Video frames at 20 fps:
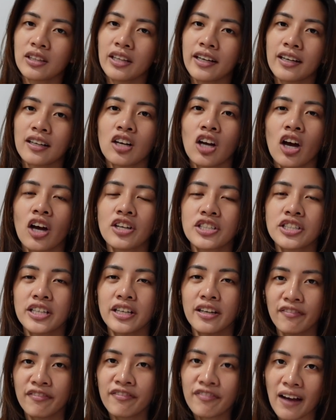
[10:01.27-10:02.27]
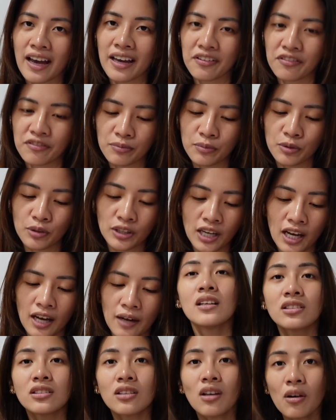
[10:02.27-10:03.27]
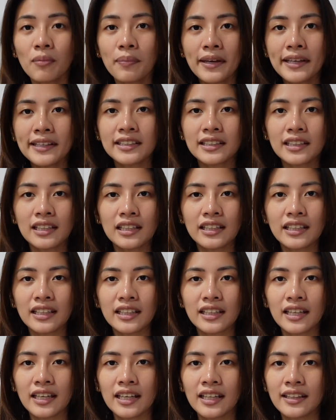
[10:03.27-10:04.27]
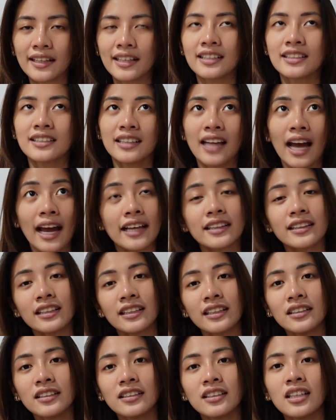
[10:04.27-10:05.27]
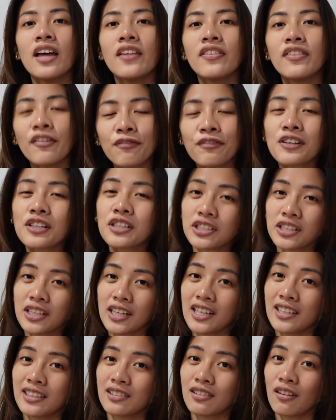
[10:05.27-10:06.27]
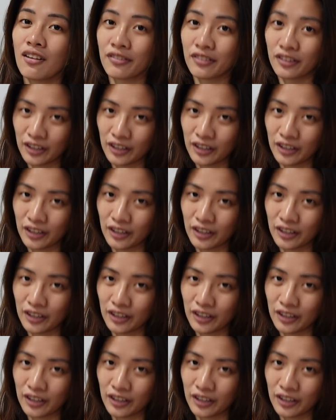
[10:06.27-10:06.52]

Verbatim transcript: they are launching five muna. So, basically, it is nineteen different shades of